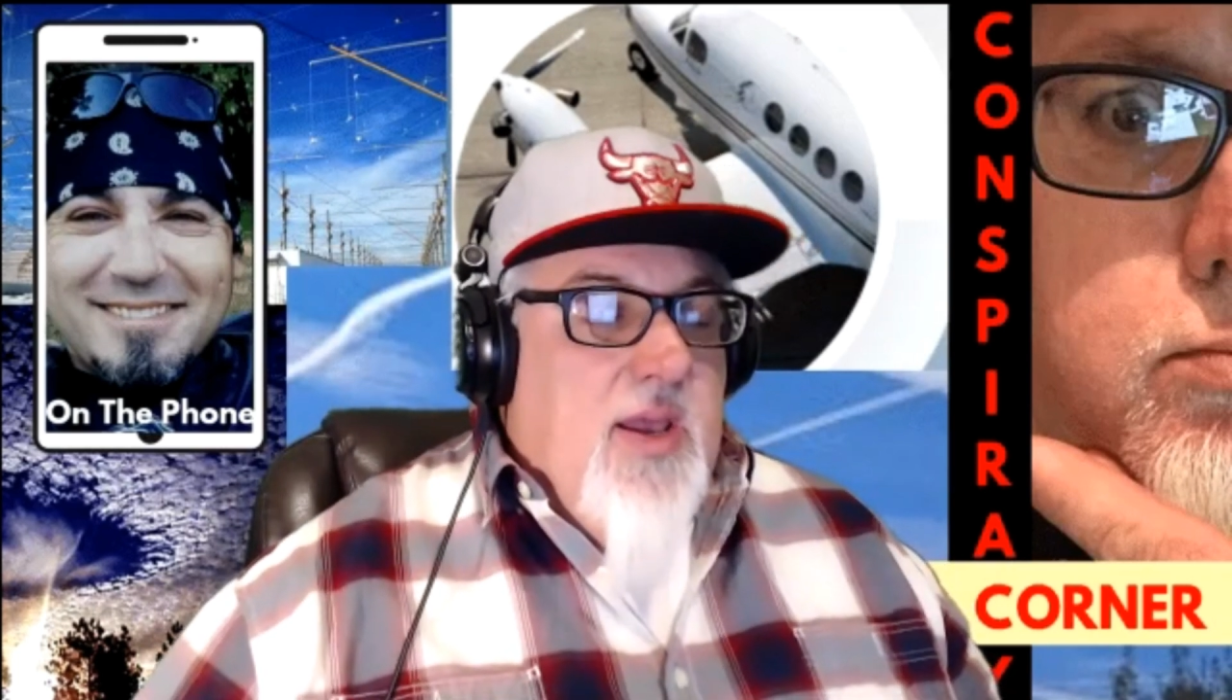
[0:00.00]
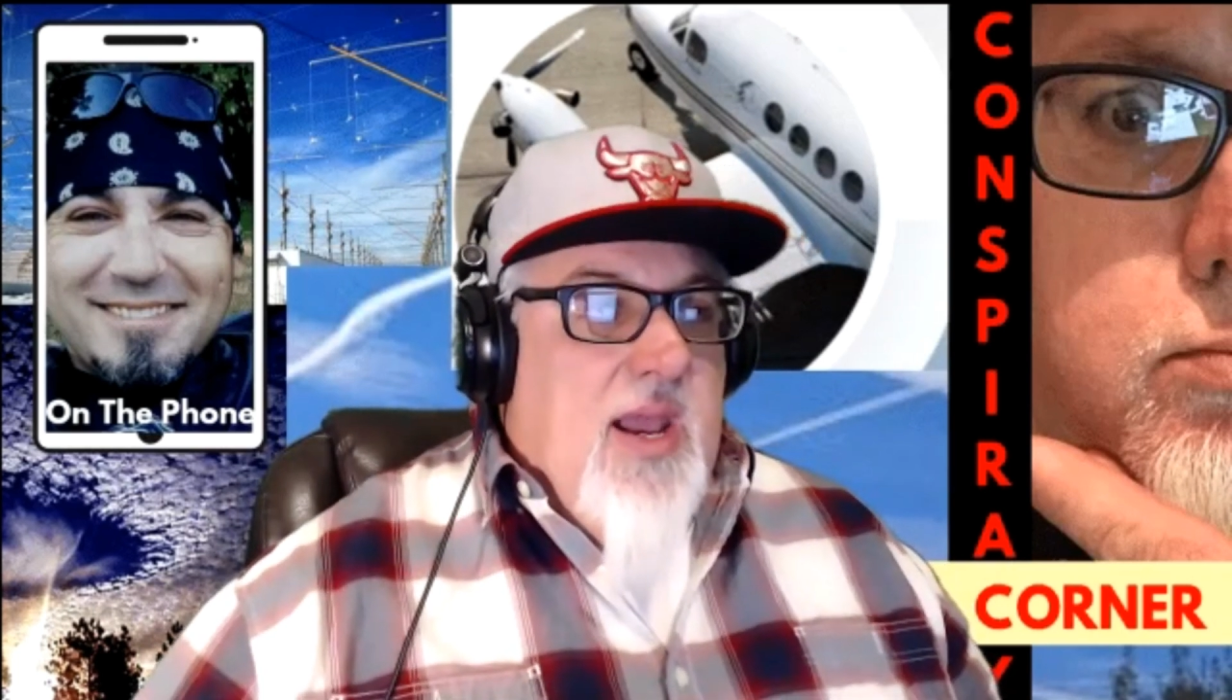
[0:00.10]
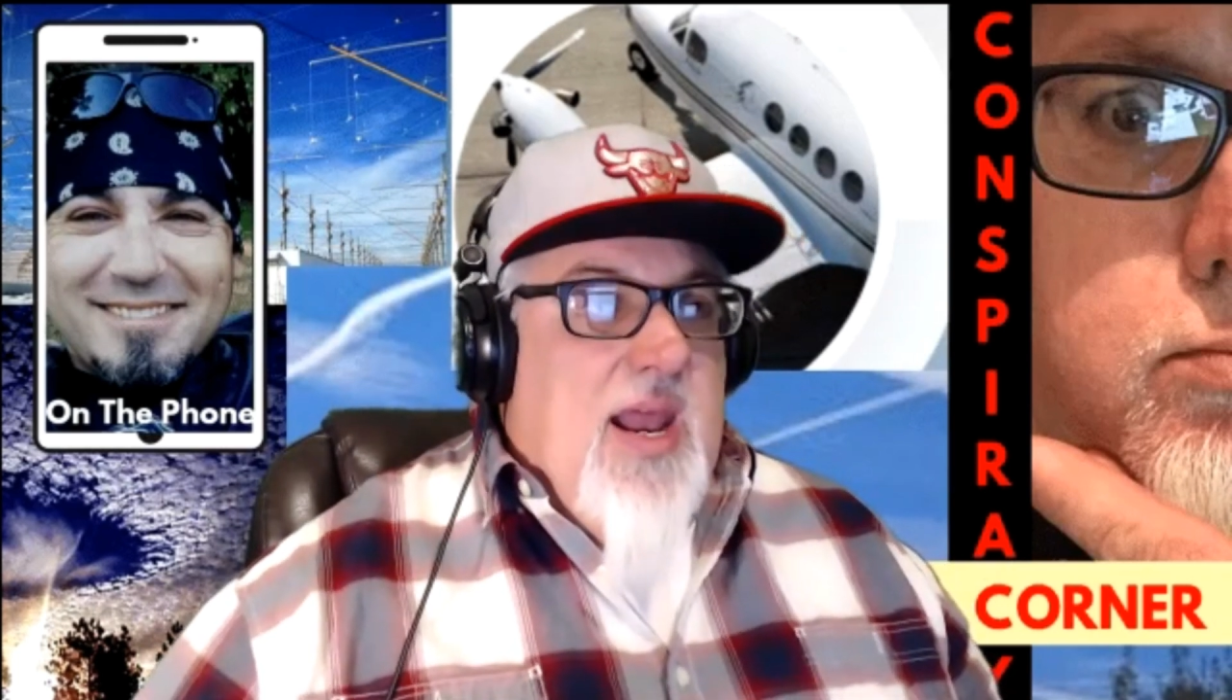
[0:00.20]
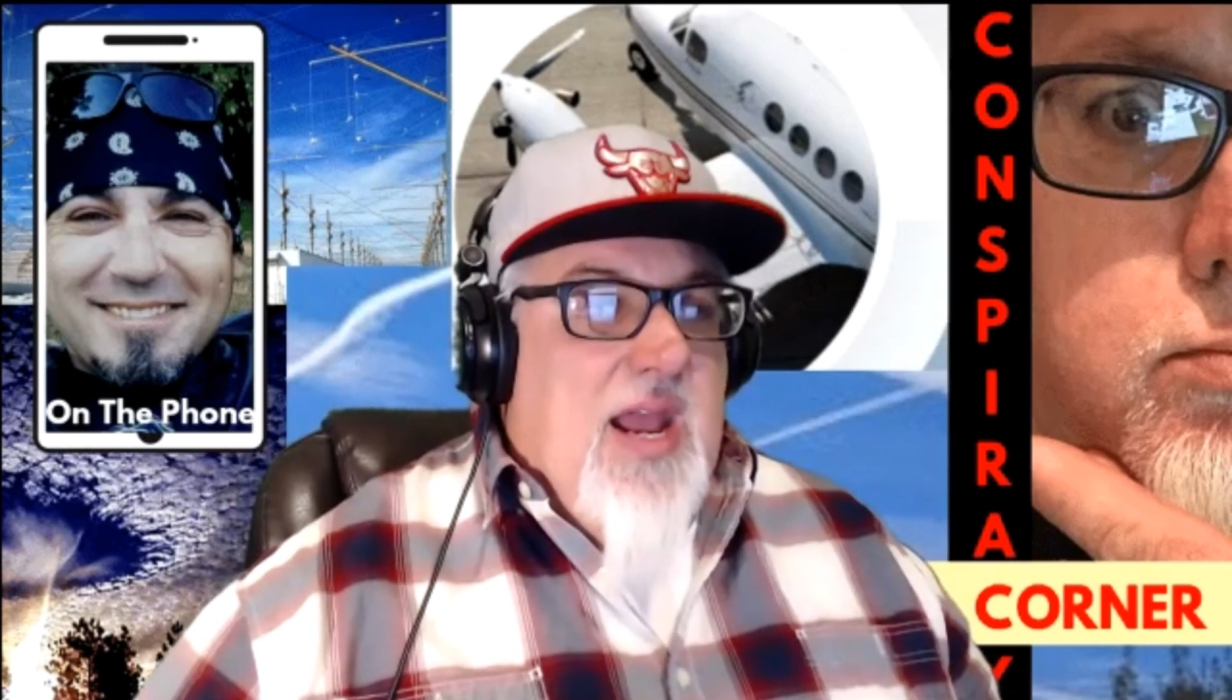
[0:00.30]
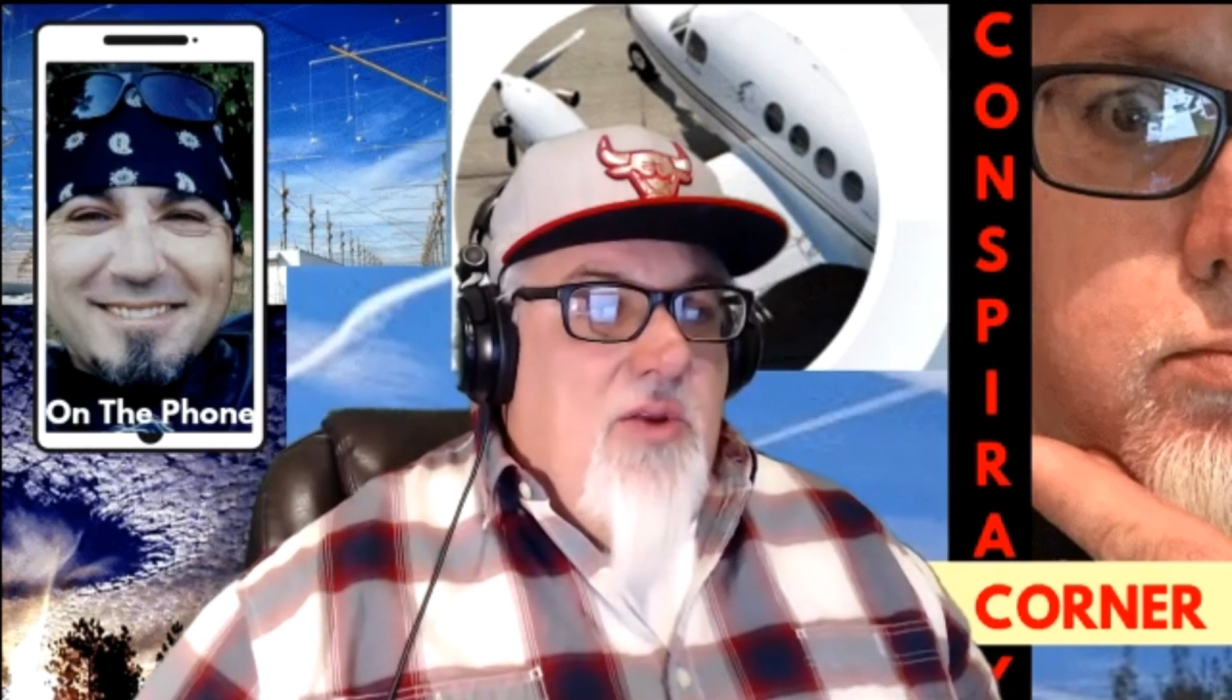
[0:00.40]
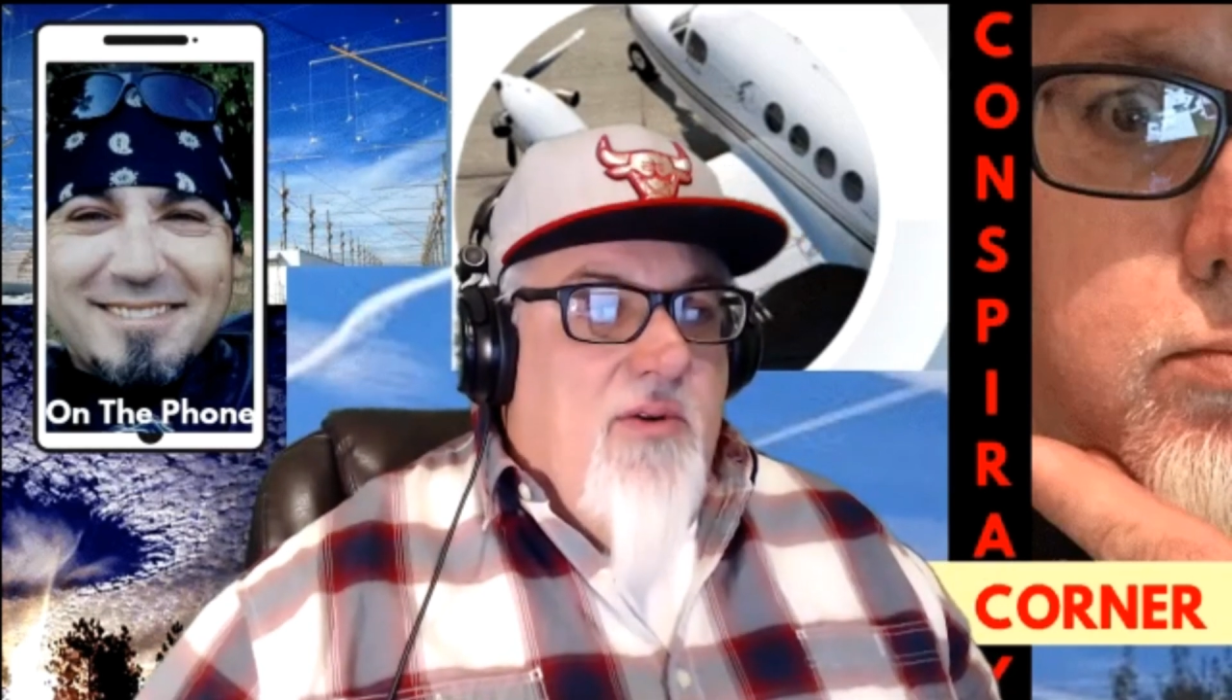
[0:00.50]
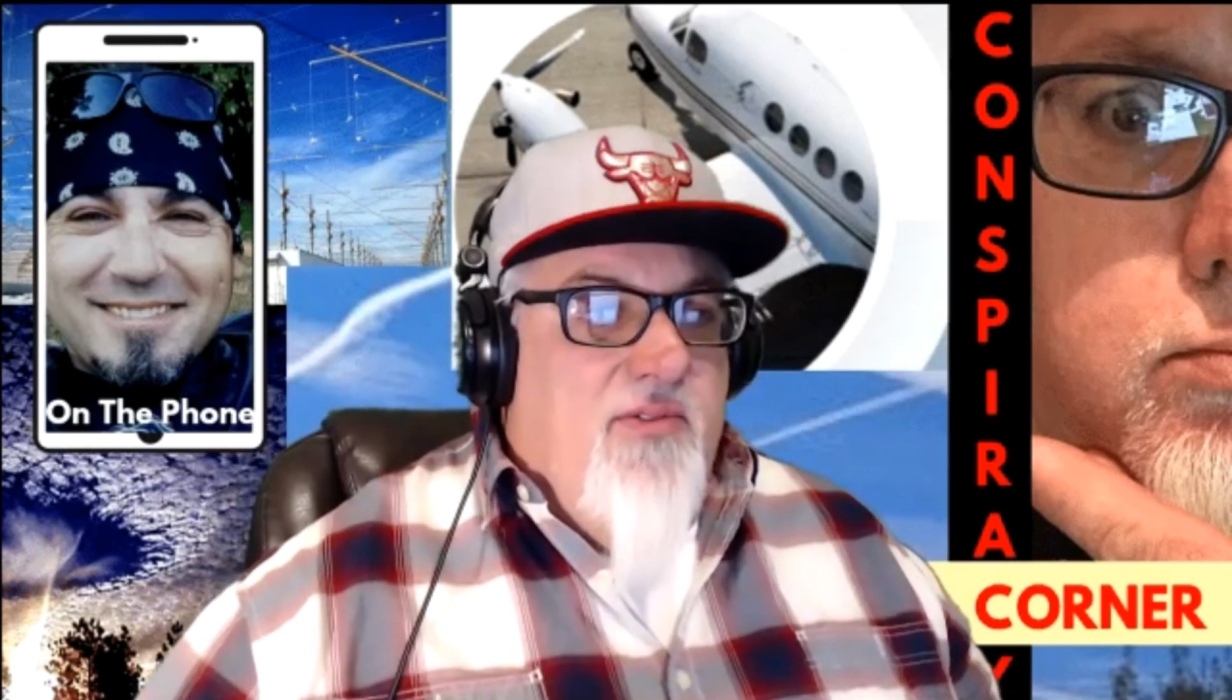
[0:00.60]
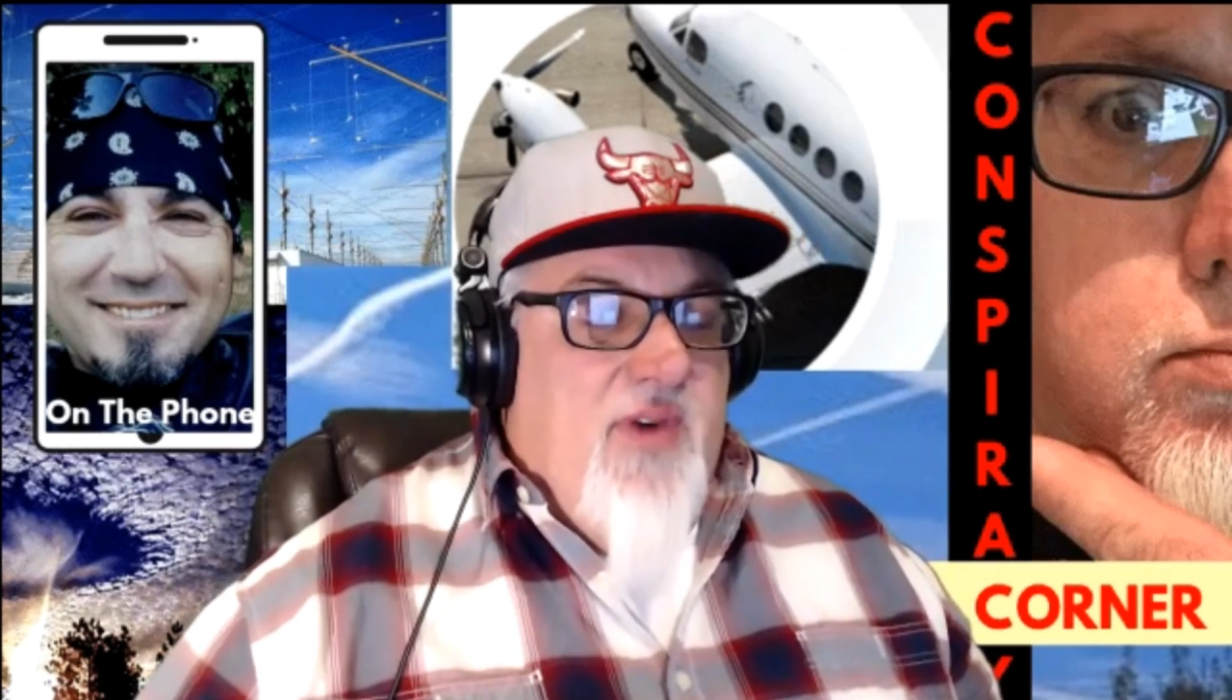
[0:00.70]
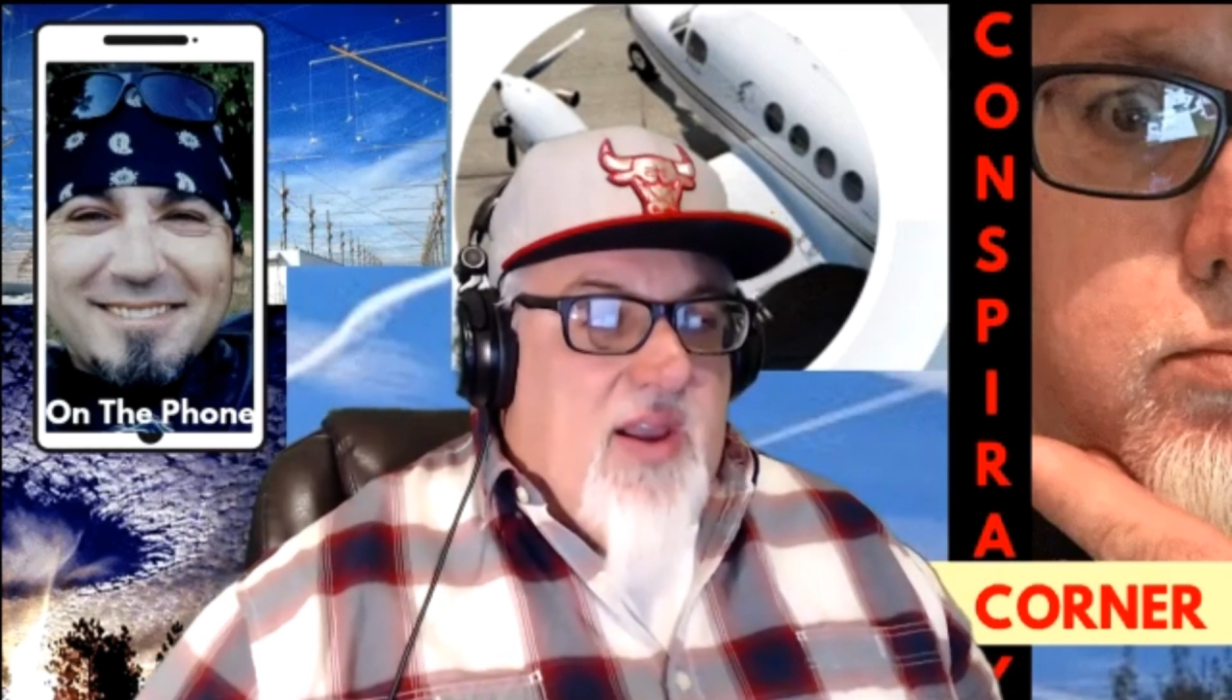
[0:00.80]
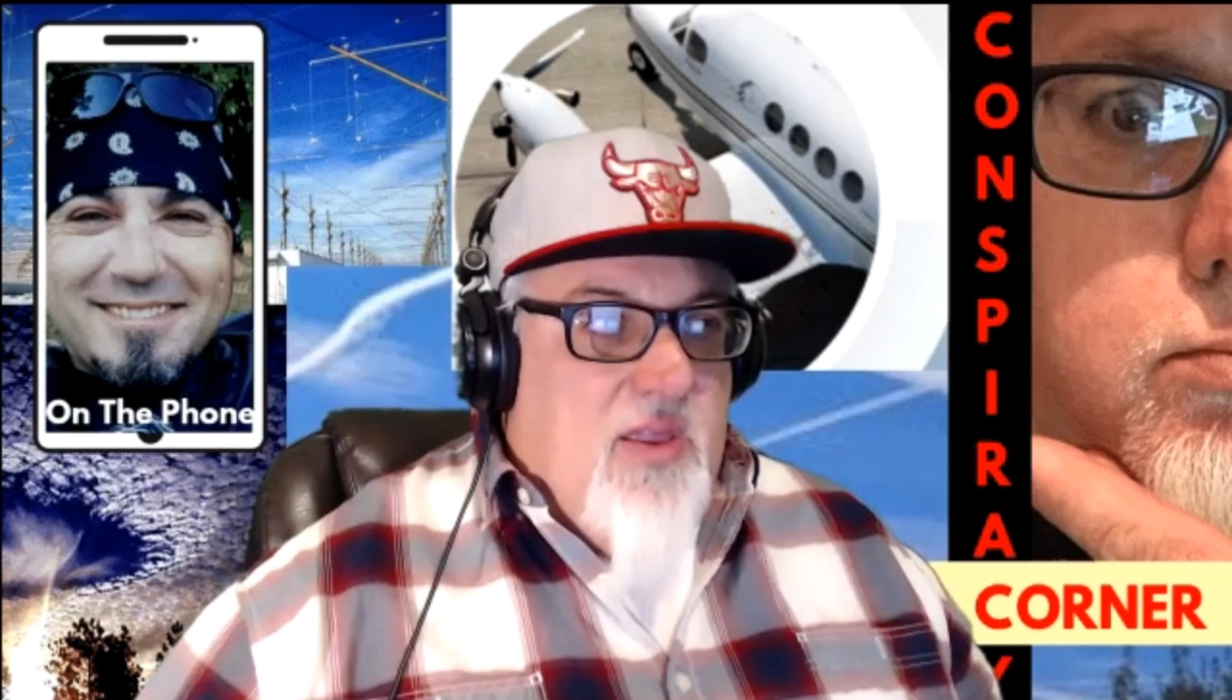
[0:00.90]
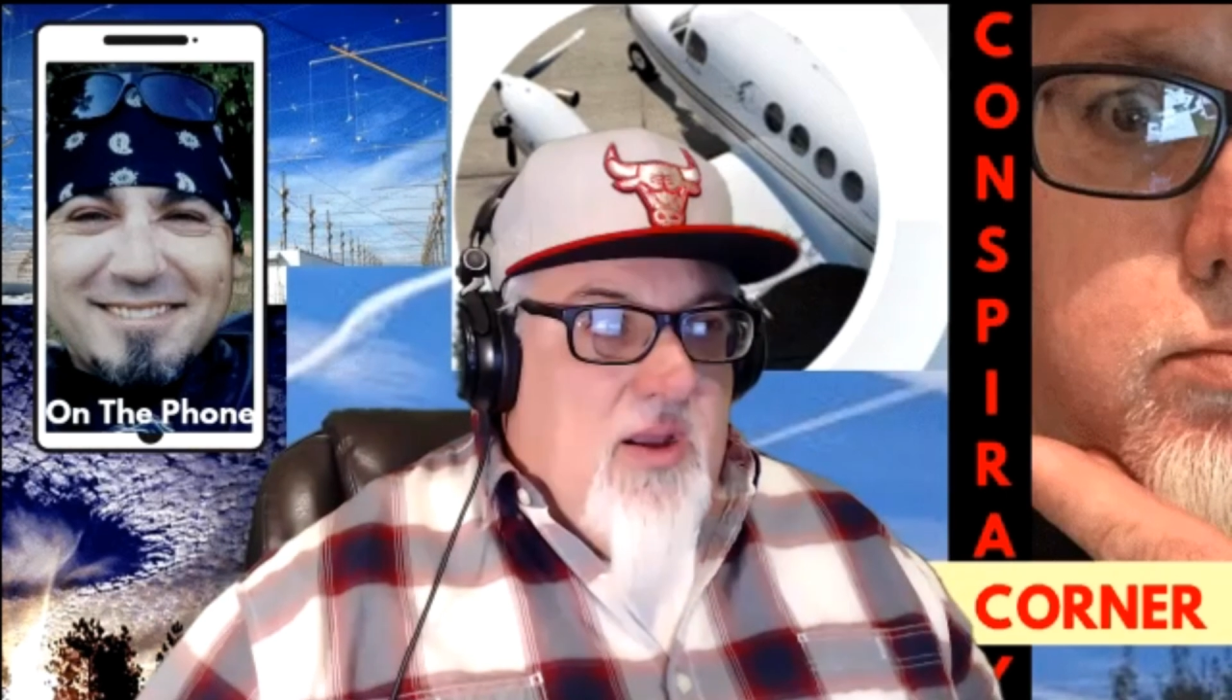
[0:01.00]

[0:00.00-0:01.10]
it had to affect the